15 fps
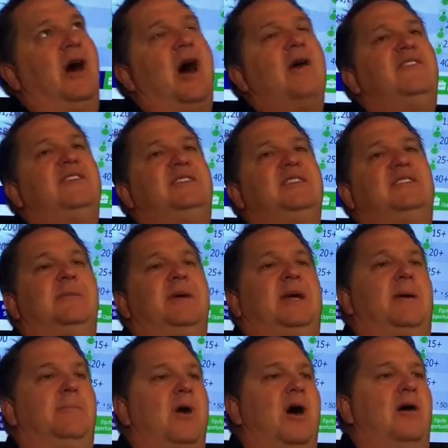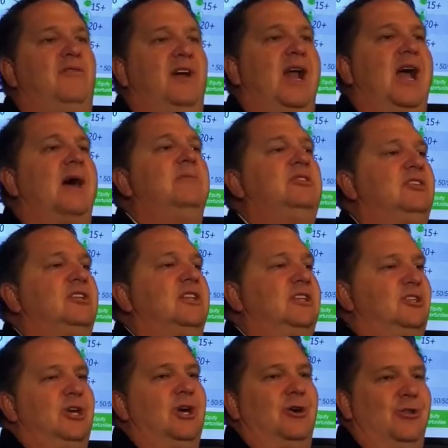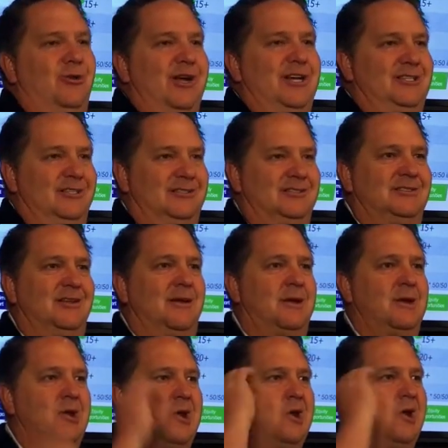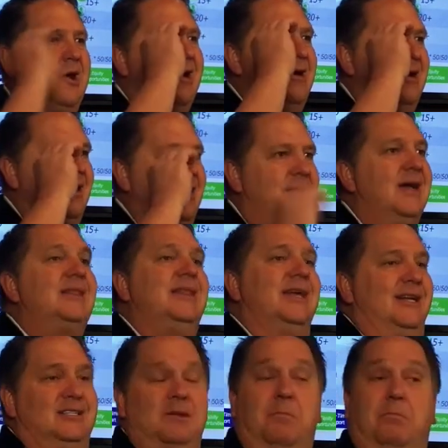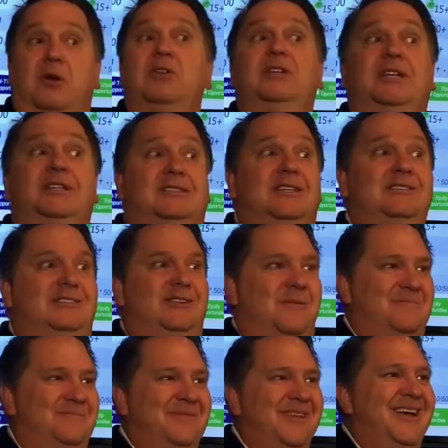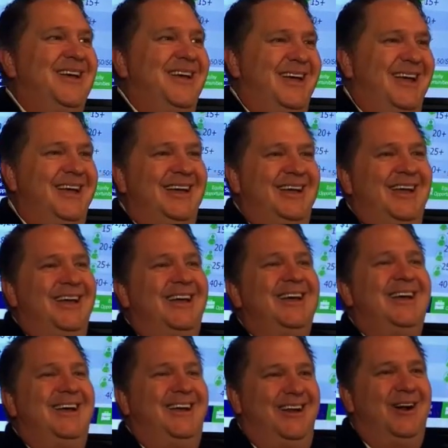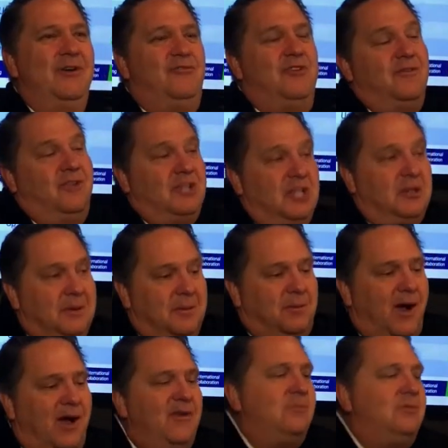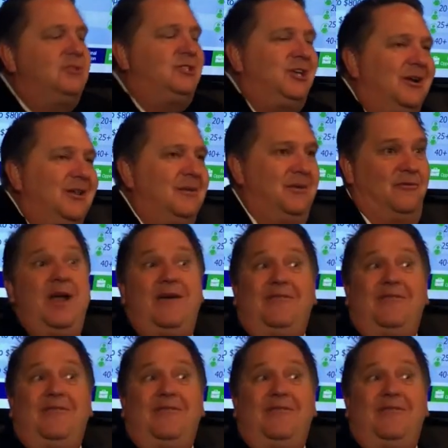office doesn't make a profit, how much do they share to their agents? Nothing. It's a brilliant system. If we have a little bit of profit, we'll share a little bit. If we have